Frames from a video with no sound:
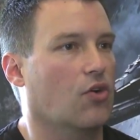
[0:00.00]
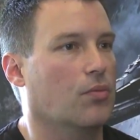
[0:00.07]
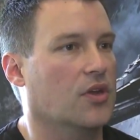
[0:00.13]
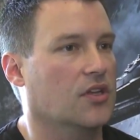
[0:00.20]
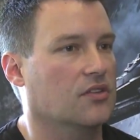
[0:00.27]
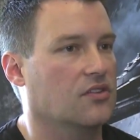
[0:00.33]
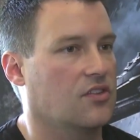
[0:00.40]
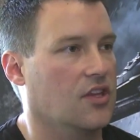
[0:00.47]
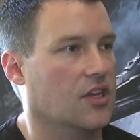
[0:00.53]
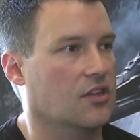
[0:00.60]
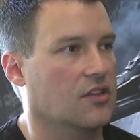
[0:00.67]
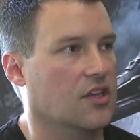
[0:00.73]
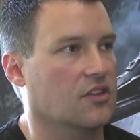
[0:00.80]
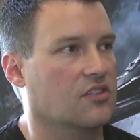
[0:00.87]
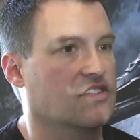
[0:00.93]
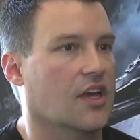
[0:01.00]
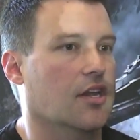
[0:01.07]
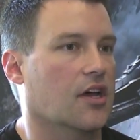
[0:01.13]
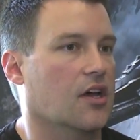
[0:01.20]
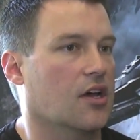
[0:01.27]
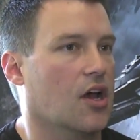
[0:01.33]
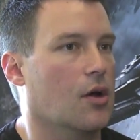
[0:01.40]
elements that set
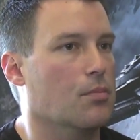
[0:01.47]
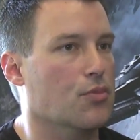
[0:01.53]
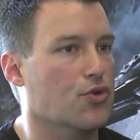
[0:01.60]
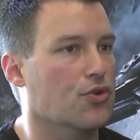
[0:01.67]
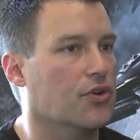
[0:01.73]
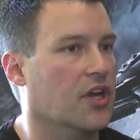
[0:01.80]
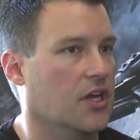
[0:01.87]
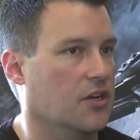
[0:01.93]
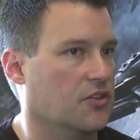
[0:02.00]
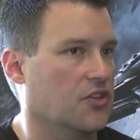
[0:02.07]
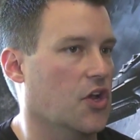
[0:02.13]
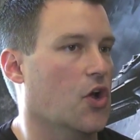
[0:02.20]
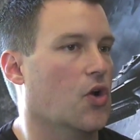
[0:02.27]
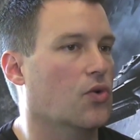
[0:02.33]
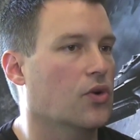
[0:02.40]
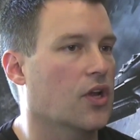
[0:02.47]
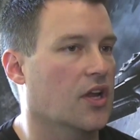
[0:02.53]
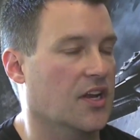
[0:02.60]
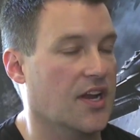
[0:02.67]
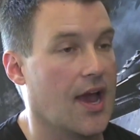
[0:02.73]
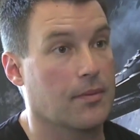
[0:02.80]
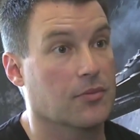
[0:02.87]
a mood and a tone
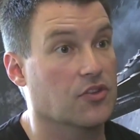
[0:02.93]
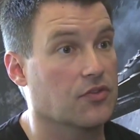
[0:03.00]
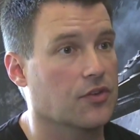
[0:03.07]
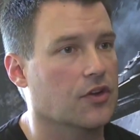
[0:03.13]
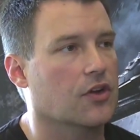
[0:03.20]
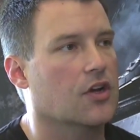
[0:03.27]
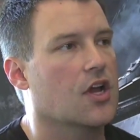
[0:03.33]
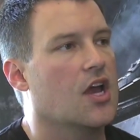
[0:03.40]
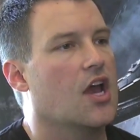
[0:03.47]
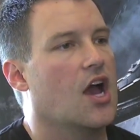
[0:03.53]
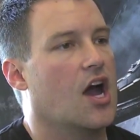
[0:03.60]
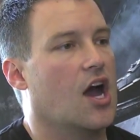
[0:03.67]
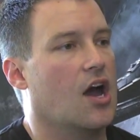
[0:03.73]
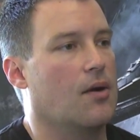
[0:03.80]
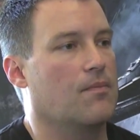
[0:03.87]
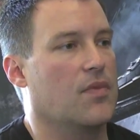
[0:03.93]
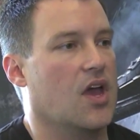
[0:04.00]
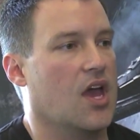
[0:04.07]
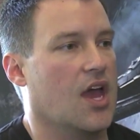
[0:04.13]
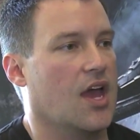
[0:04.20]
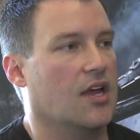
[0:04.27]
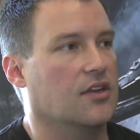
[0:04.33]
and an atmosphere.
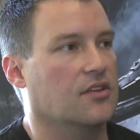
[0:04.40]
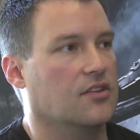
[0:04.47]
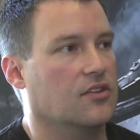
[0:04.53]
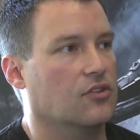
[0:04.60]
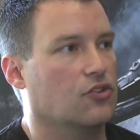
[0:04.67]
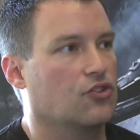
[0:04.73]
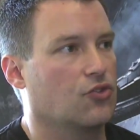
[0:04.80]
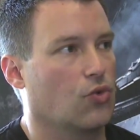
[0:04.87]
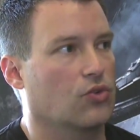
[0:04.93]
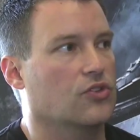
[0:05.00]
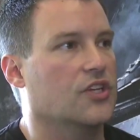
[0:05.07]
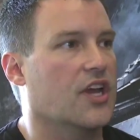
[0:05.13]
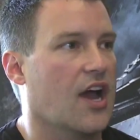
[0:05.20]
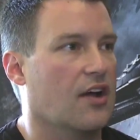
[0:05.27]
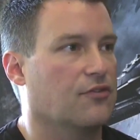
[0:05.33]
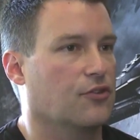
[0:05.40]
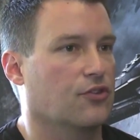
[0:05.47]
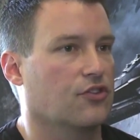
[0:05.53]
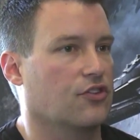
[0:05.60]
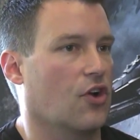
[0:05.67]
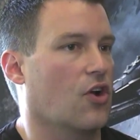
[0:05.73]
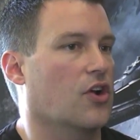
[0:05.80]
And shortly
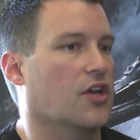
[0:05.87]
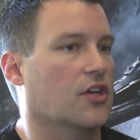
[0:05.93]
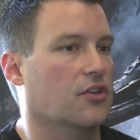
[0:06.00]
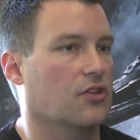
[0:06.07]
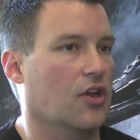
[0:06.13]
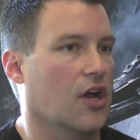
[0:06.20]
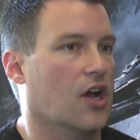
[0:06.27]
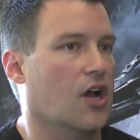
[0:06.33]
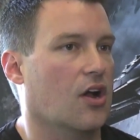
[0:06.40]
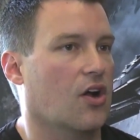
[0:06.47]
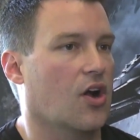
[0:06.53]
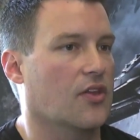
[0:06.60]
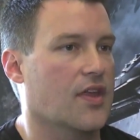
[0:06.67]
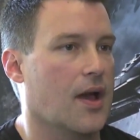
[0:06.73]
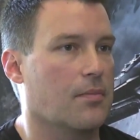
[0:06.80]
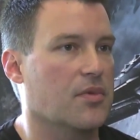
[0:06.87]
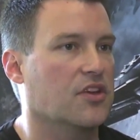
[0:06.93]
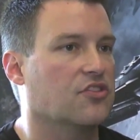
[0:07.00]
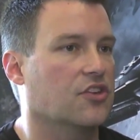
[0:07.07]
after starting on that